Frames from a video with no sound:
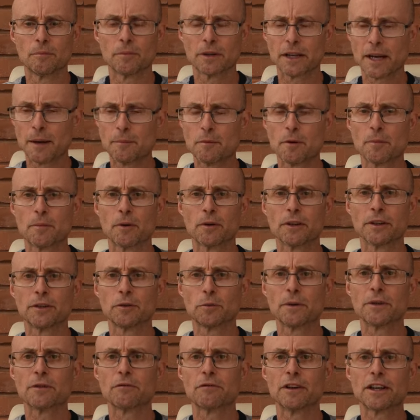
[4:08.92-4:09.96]
camera bodies
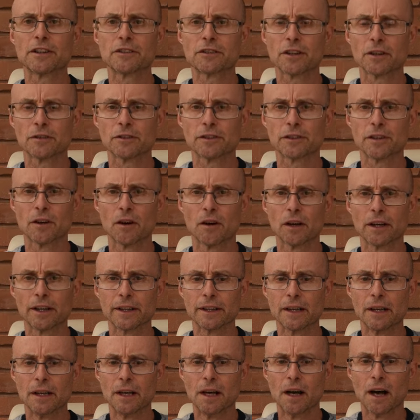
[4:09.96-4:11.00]
with the retro
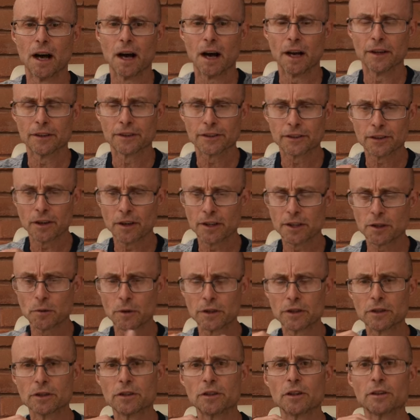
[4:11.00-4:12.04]
styling, and certainly
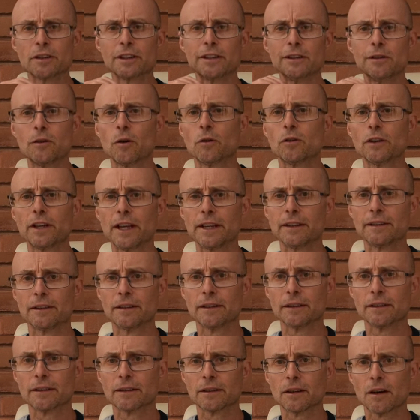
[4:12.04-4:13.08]
when you're using long
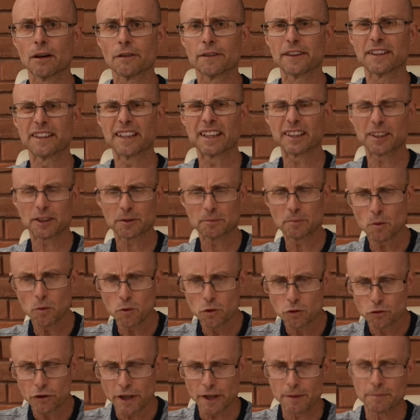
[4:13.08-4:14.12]
lenses, I think that small
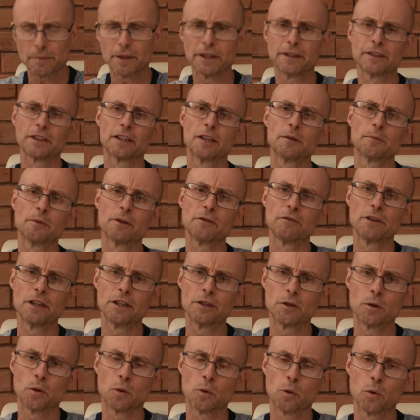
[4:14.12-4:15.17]
grip is going to be
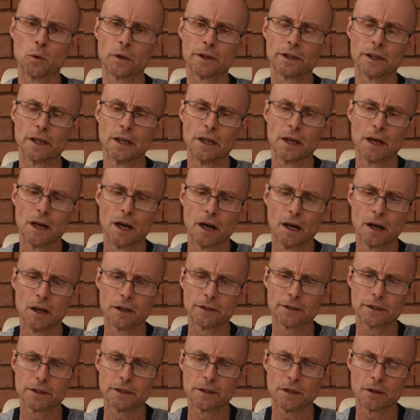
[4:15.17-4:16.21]
really awkward
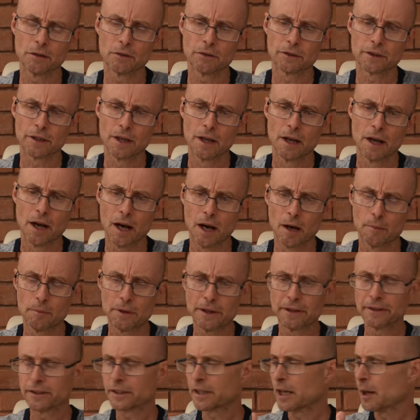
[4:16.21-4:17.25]
to use. But
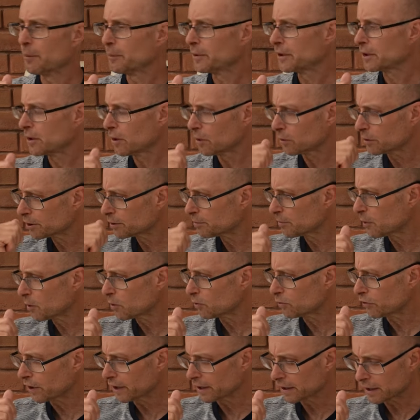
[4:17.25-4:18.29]
there's a company called Small
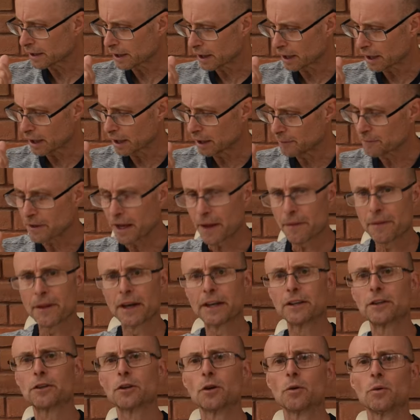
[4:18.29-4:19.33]
Rig, and
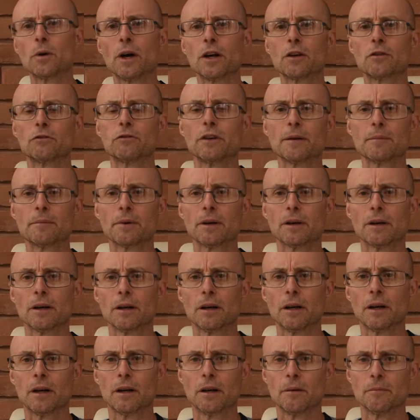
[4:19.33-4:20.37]
they do a grip
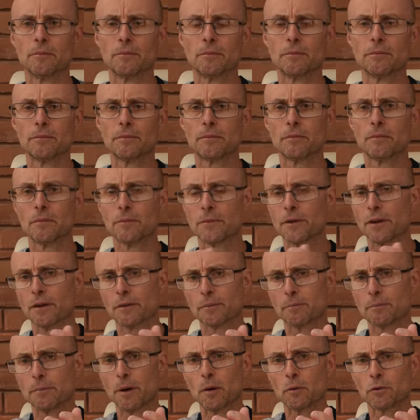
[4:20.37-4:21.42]

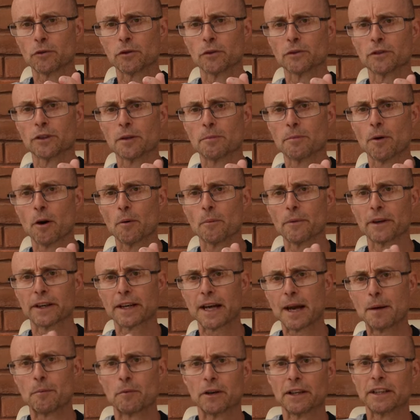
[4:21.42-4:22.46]
that bolts onto the bottom of the
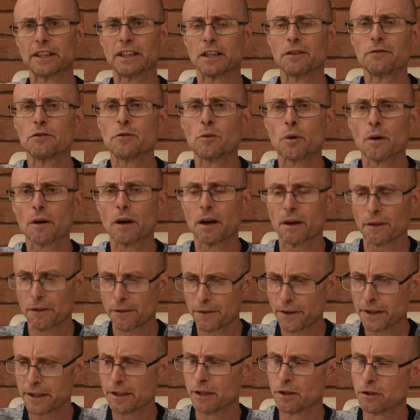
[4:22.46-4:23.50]
camera, and it gives you a
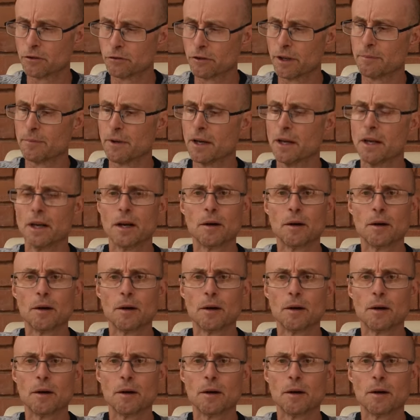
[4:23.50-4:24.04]
thicker grip